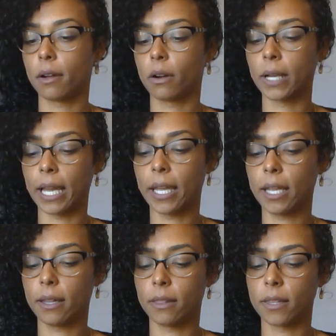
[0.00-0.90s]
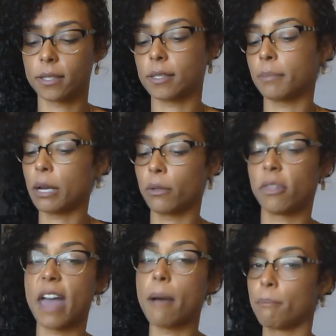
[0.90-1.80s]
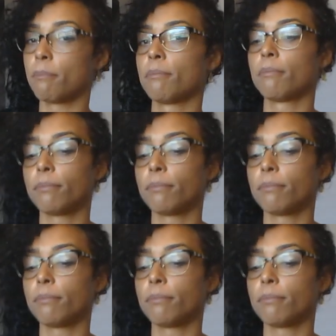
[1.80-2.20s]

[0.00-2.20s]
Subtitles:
Okay, this is about them.